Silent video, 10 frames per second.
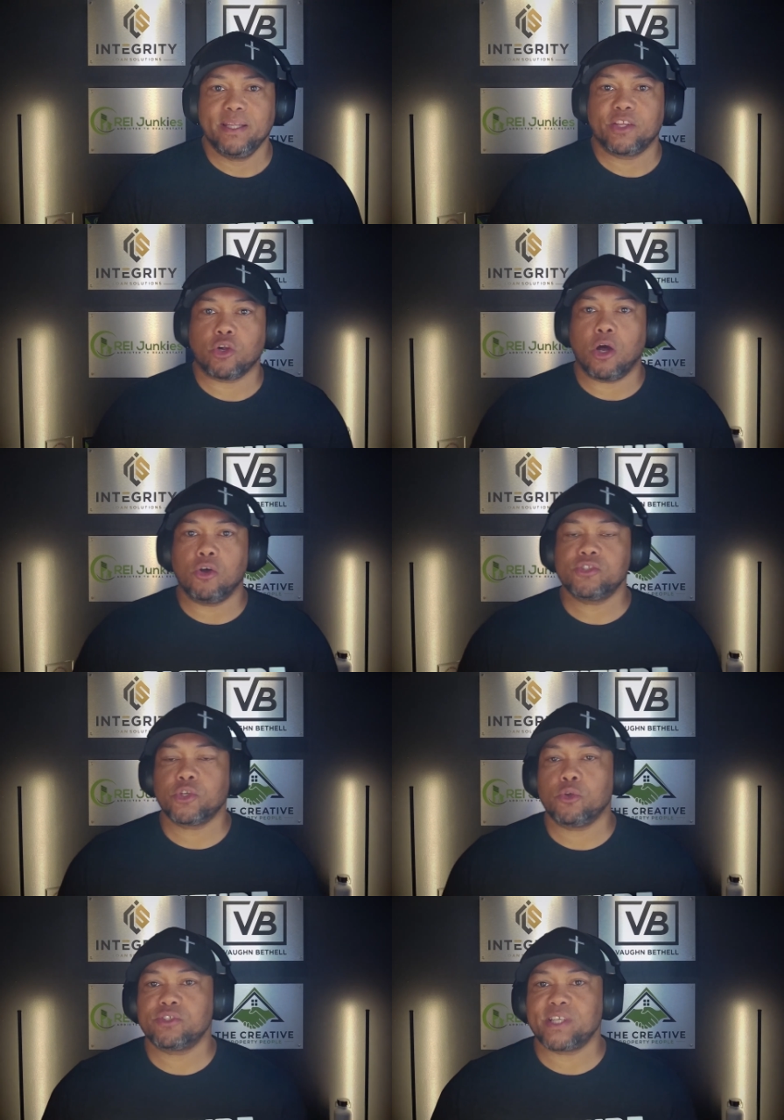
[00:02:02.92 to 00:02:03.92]
they're
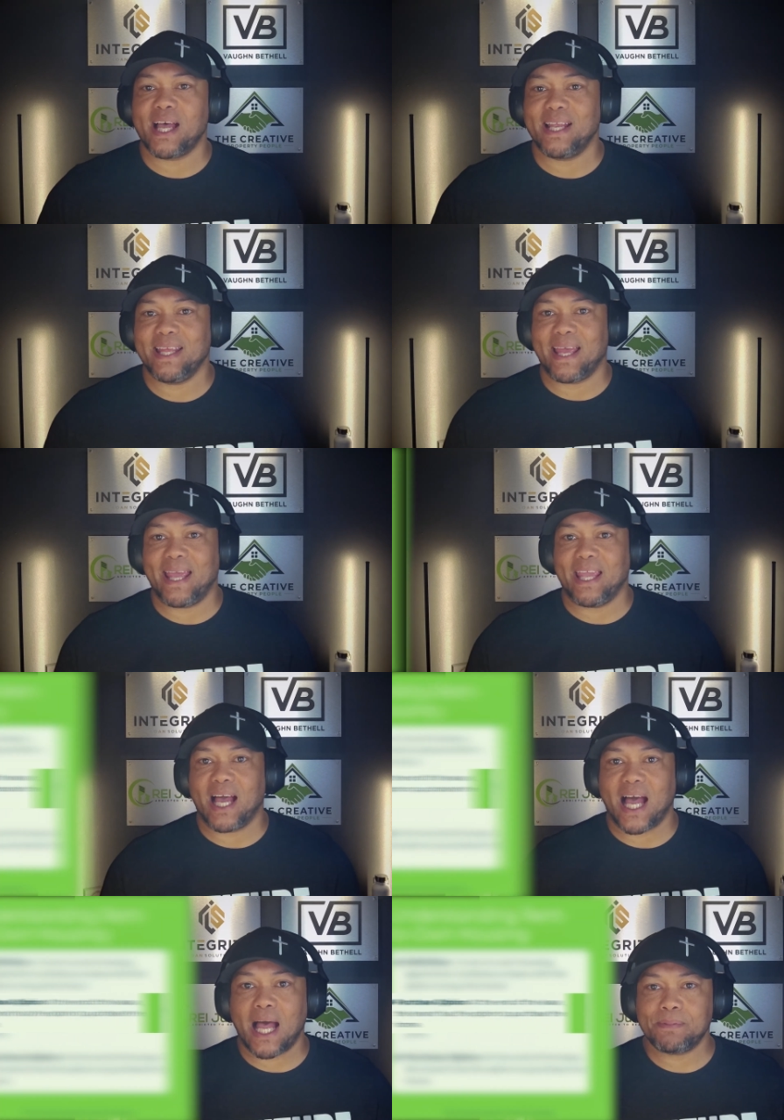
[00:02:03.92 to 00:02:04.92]
also signing a
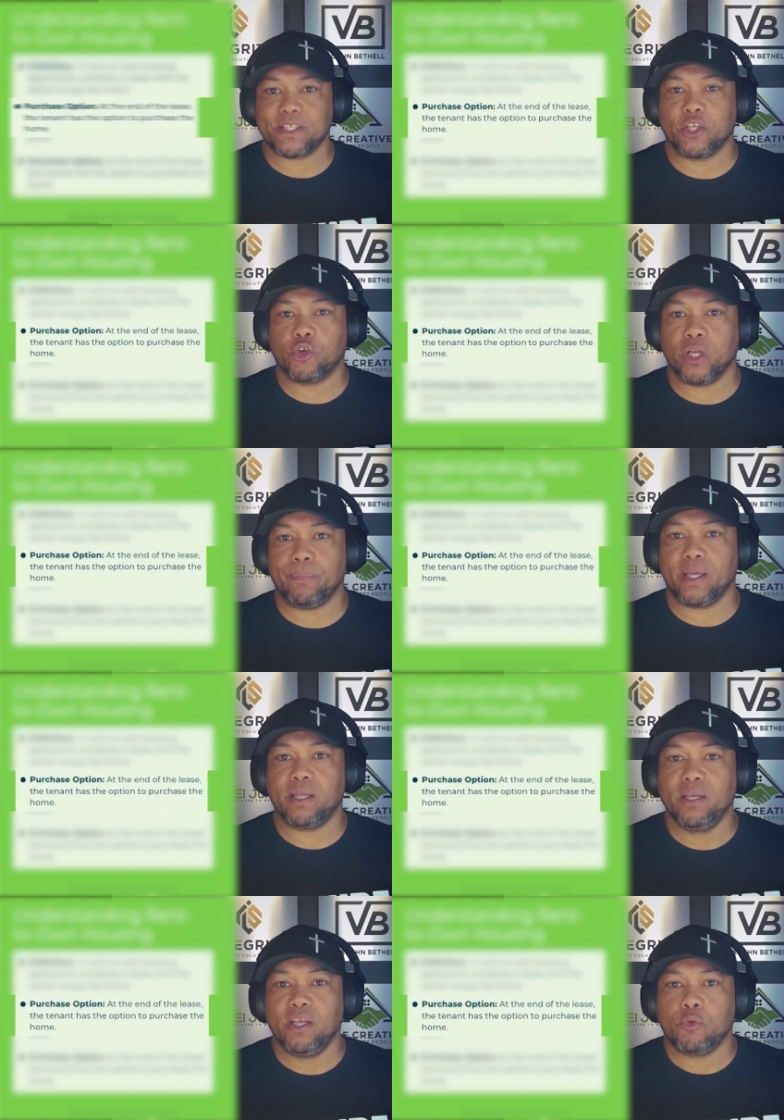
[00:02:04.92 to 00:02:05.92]
option agreement
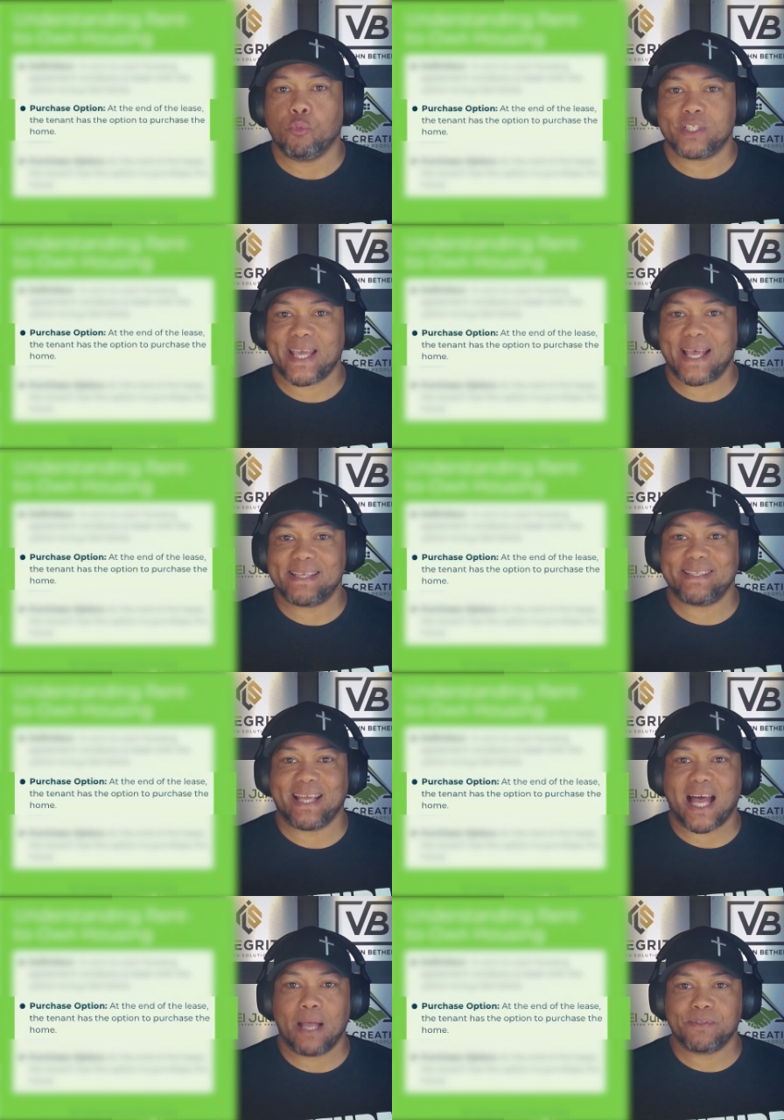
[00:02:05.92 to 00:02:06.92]
which has the
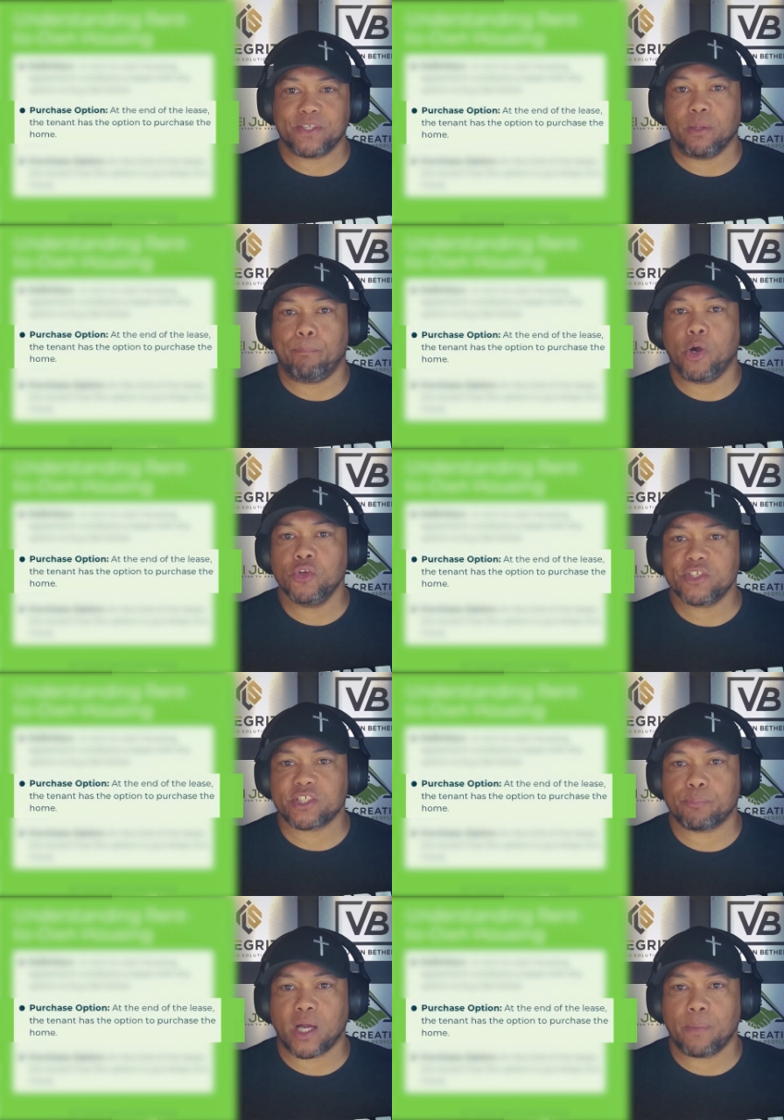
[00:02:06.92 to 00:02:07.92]
option to purchase
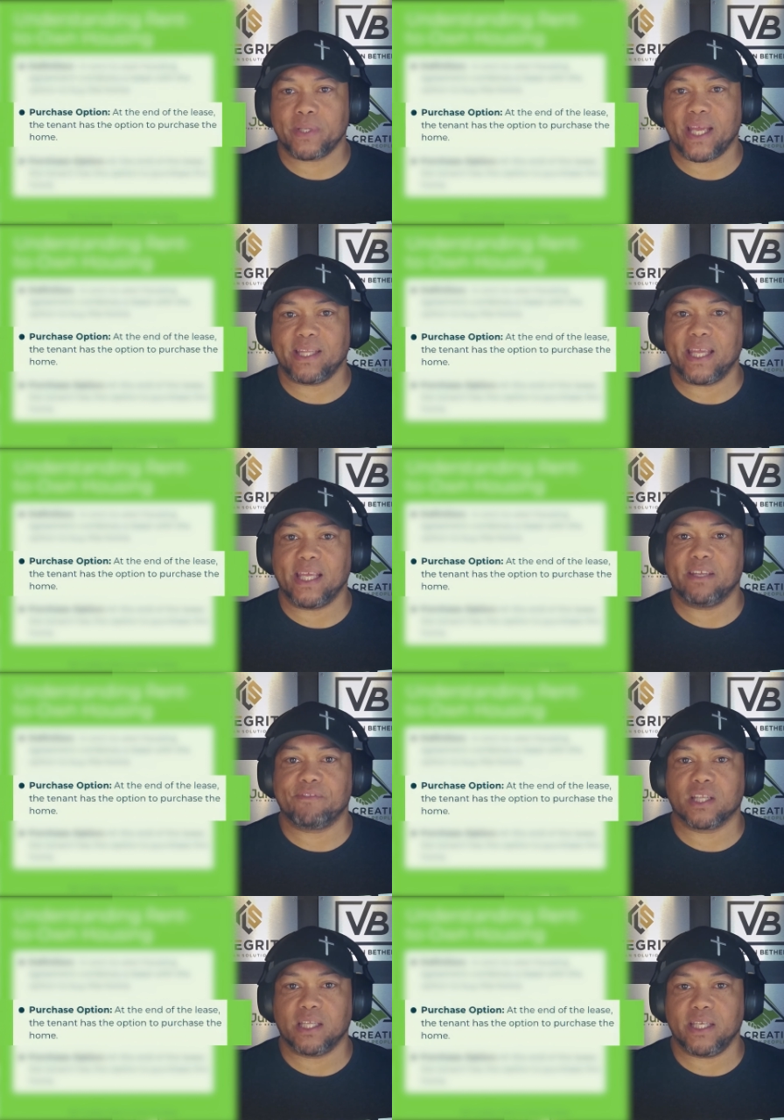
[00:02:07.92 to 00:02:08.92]
the property at the end of
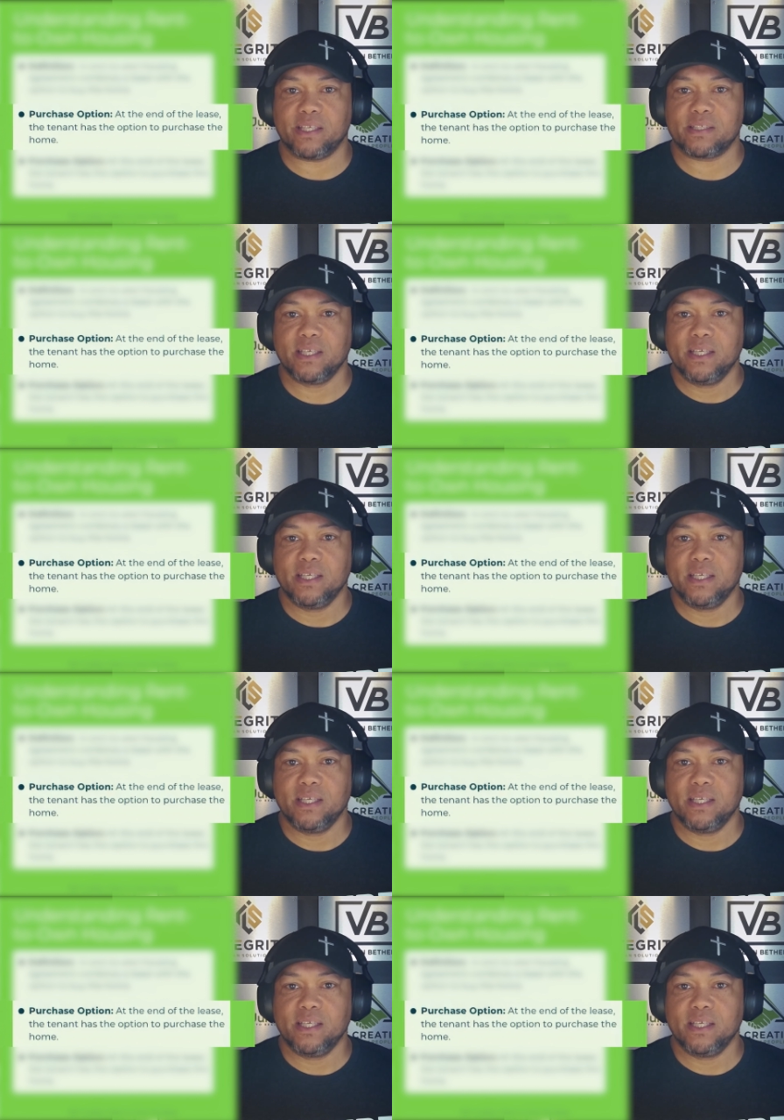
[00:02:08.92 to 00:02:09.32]
the lease.